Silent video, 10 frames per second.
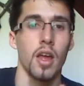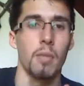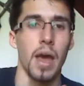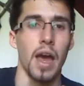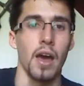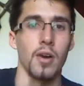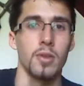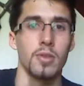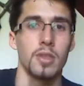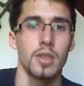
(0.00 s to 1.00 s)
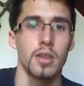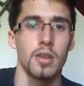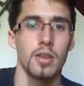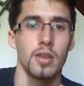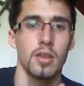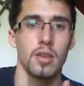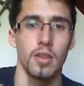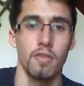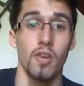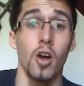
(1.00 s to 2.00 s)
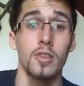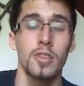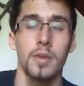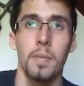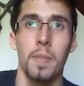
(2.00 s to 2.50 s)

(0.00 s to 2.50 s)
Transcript: about the vaults